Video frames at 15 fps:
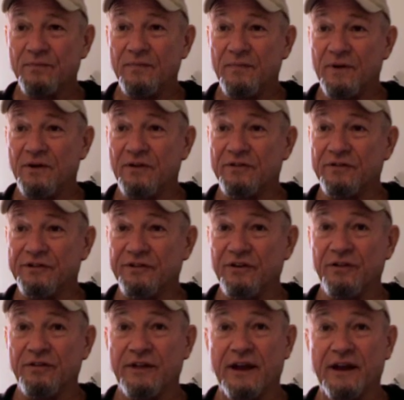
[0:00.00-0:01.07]
it's
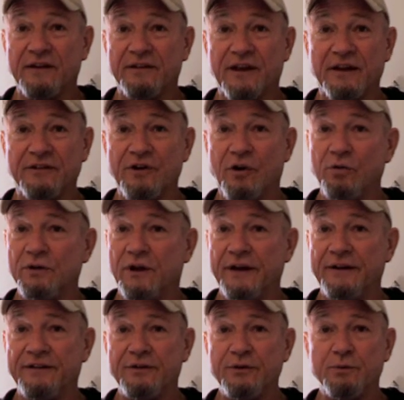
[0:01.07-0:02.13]
they they don't
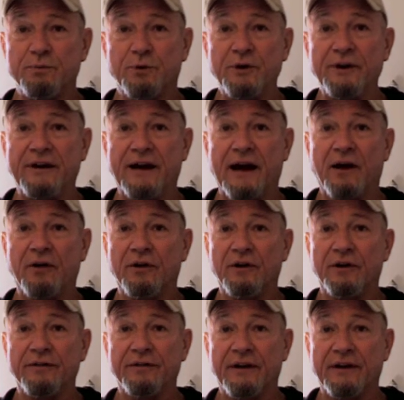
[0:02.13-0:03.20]
like to breed out.
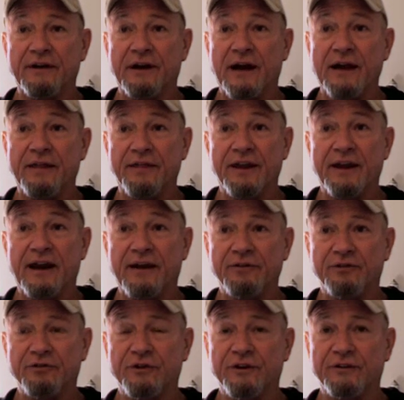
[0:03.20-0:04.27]
They I, they have
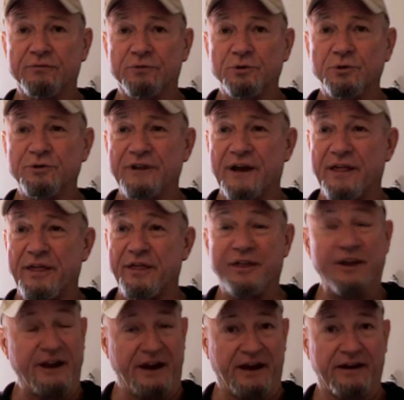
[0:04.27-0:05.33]
strict rules, I
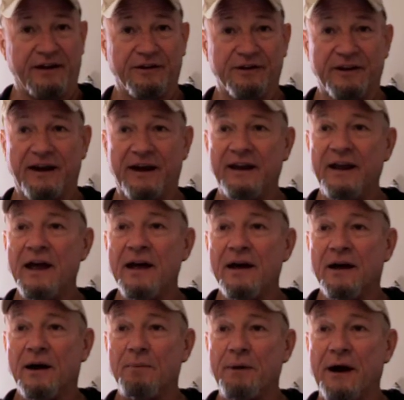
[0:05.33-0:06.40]
think. Okay,
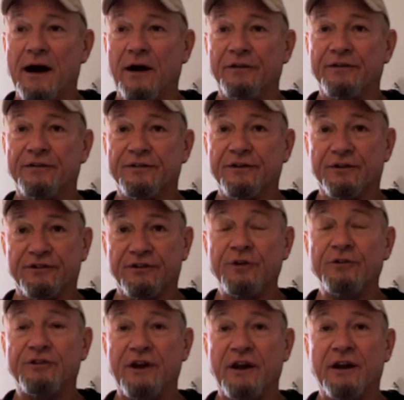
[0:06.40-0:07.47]
about
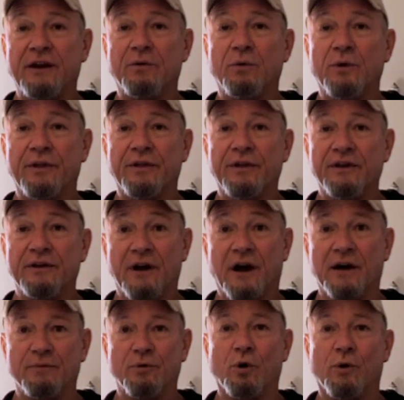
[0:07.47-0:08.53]
associating with
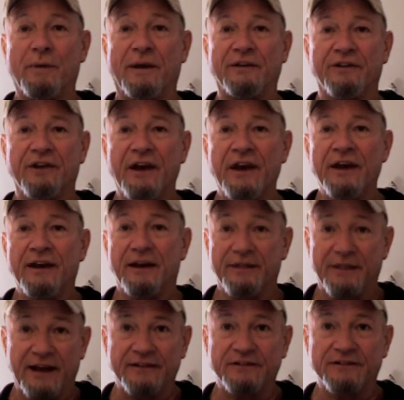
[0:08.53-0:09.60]
non-Mormons,
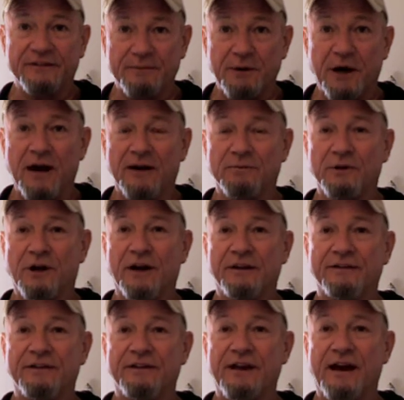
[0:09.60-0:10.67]
and that's the bottom
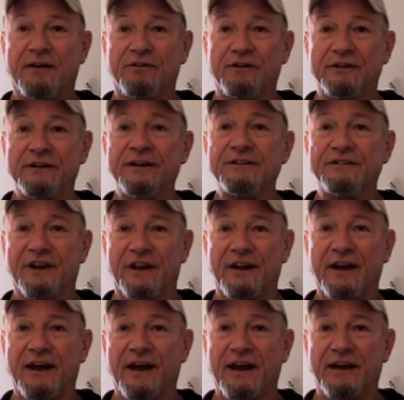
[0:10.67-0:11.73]
line to that religion.
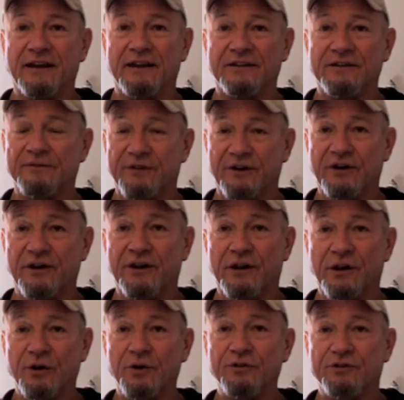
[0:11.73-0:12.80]
And it's a very
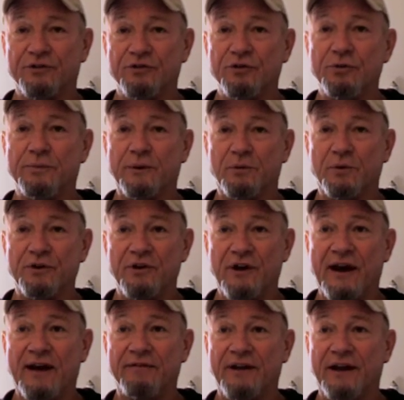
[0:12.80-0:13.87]
closed group. And when you
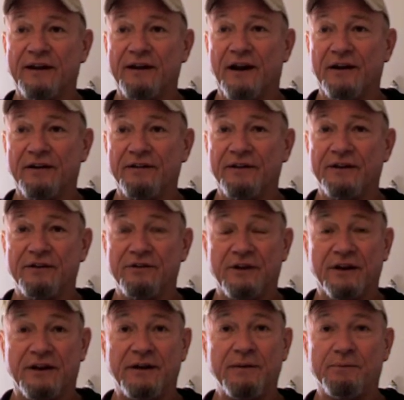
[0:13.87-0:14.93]
have that kind of thing, you
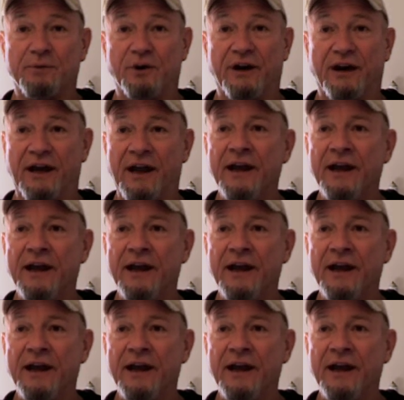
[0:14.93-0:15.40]
get inbreeding.